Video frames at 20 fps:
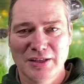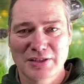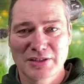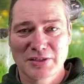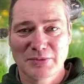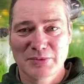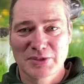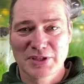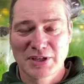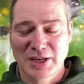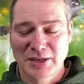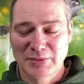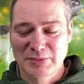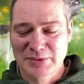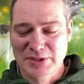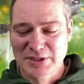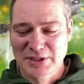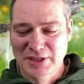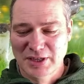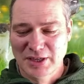
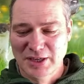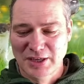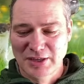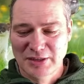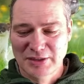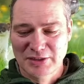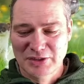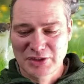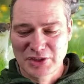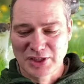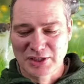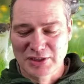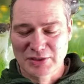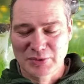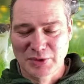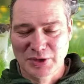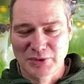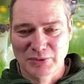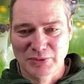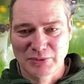sometimes
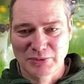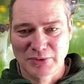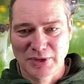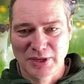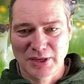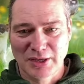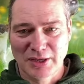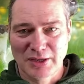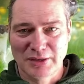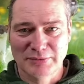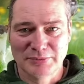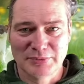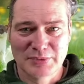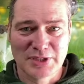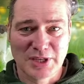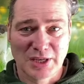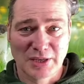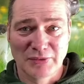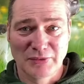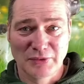chicks won't
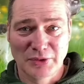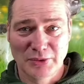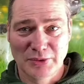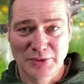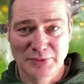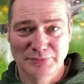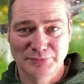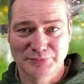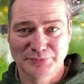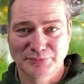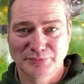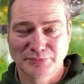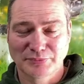take food,